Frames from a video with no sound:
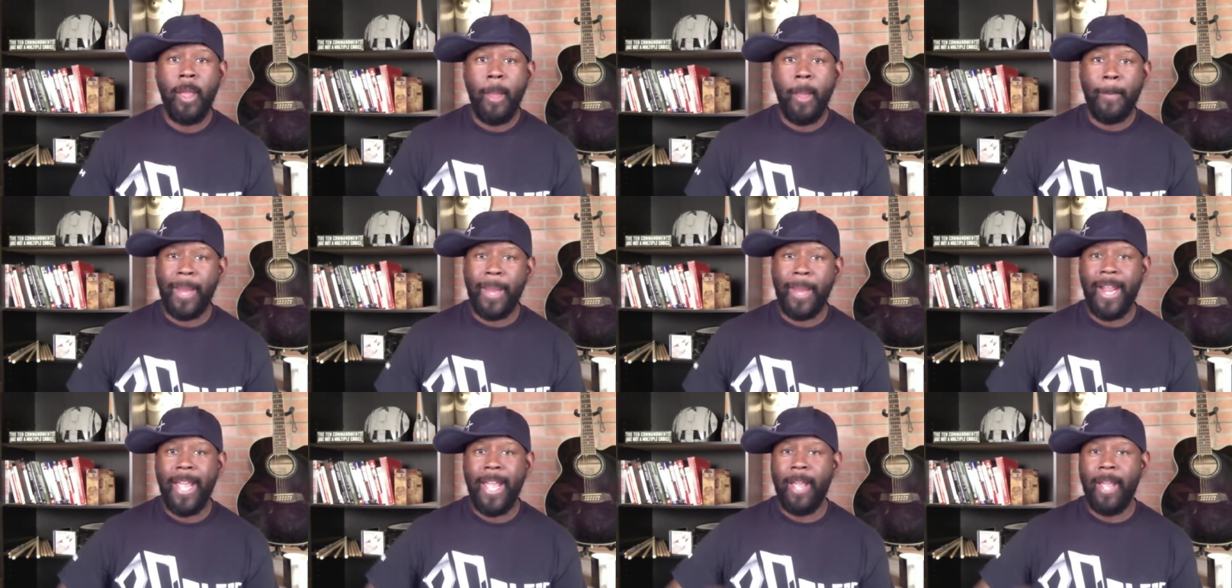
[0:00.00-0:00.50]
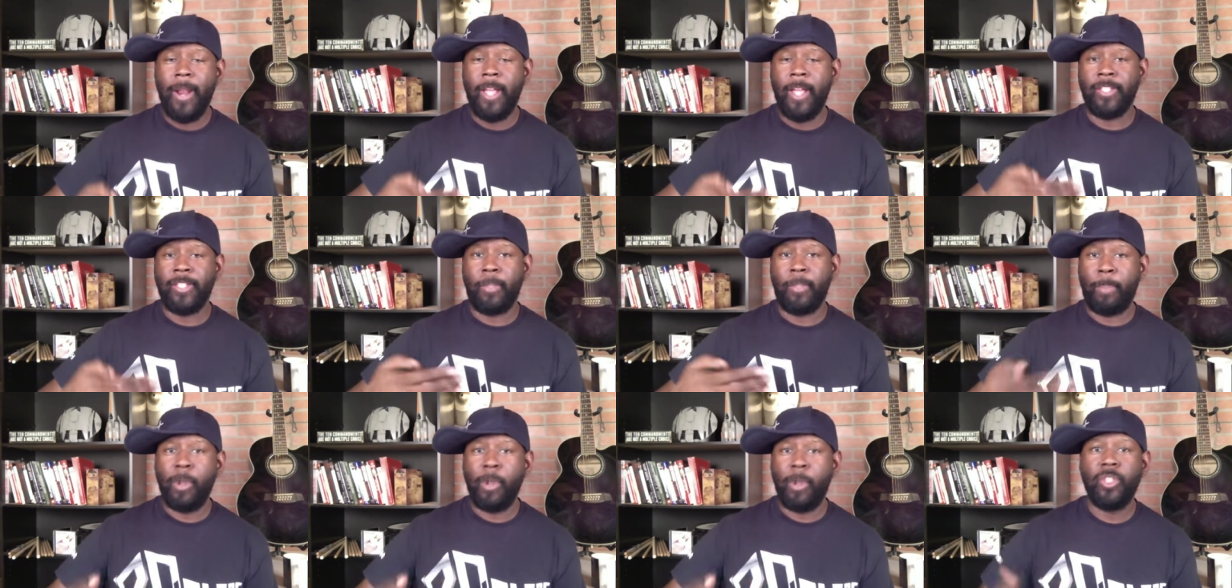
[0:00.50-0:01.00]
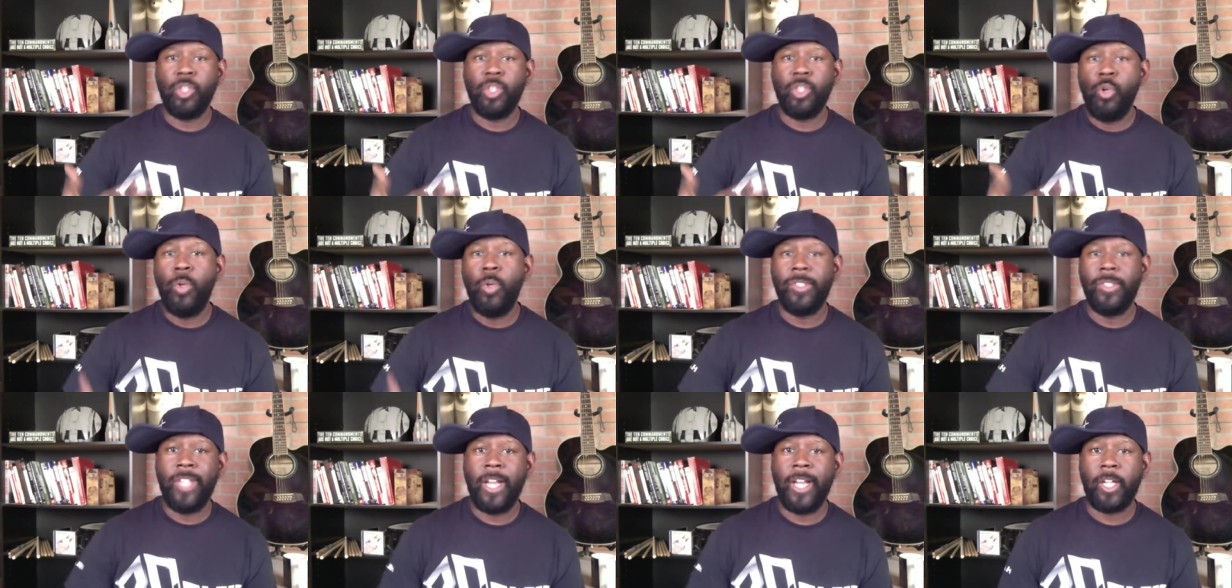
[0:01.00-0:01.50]
But it, as a person who
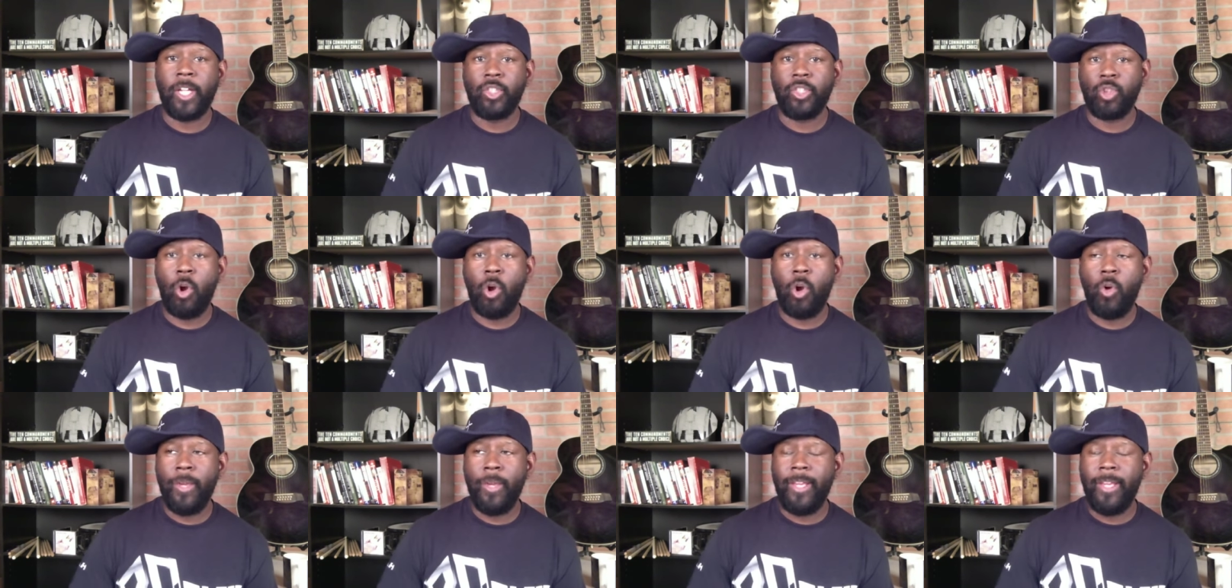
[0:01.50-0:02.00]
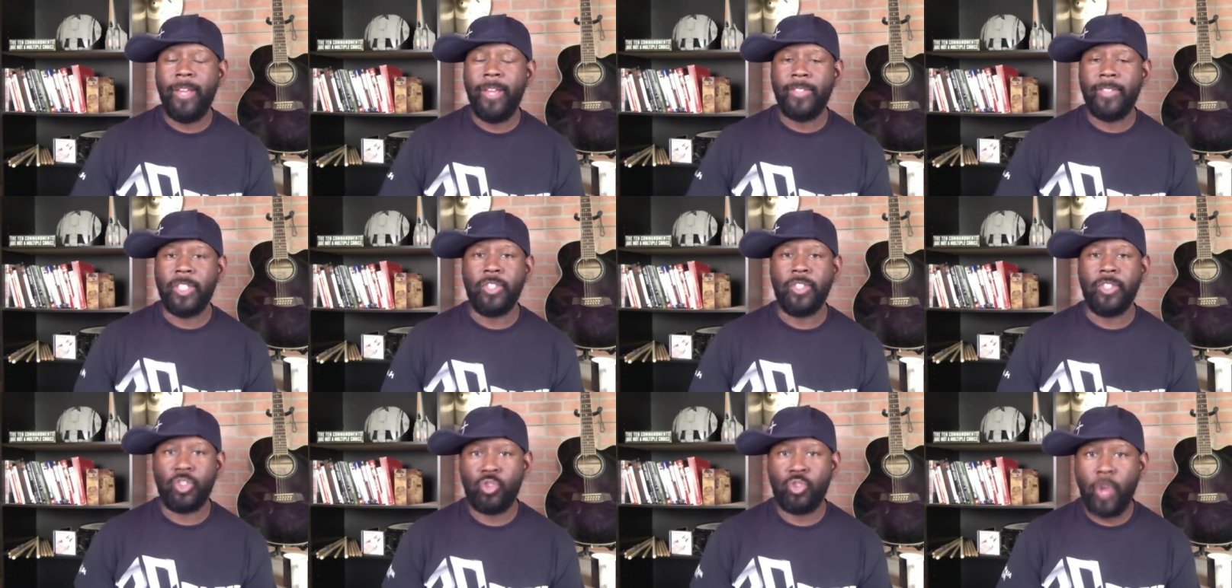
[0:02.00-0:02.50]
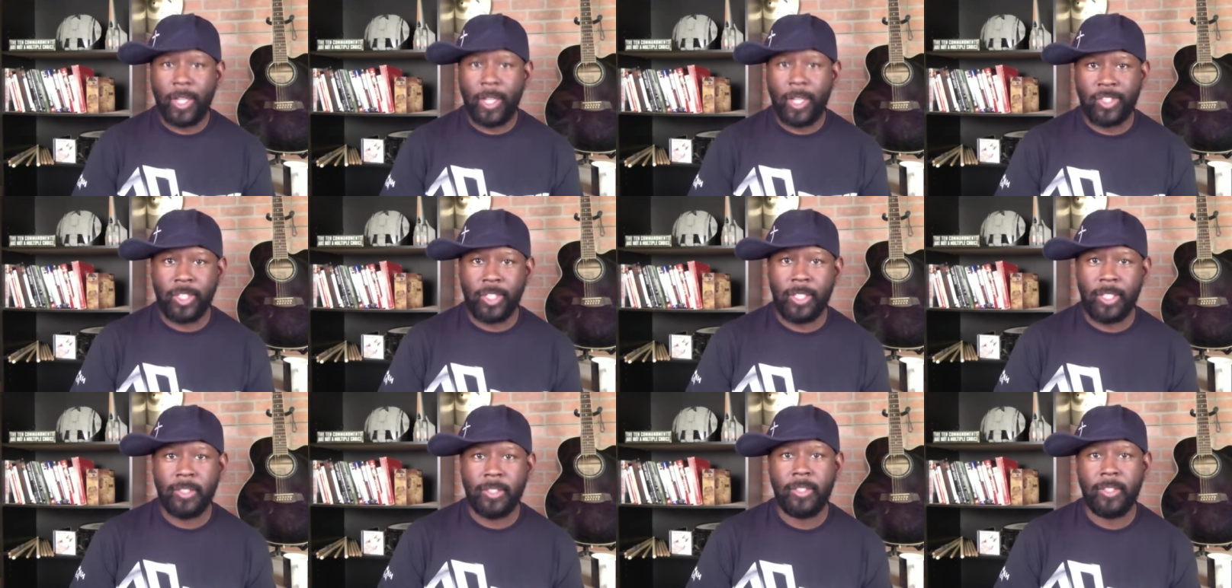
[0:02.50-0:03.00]
is in control, he gives
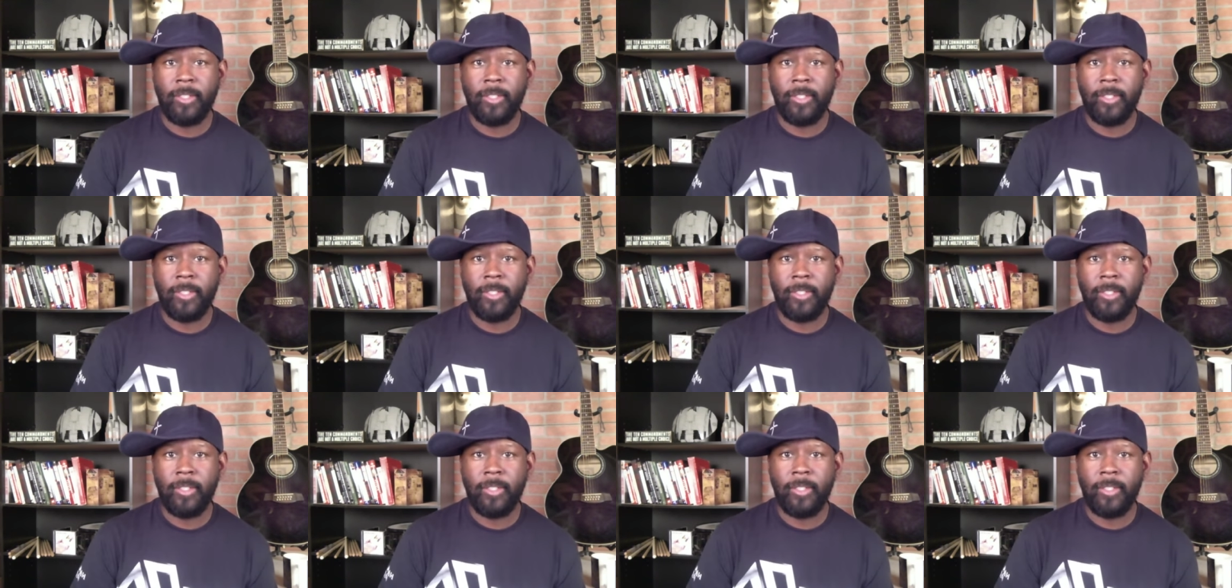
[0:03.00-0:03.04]
instructions.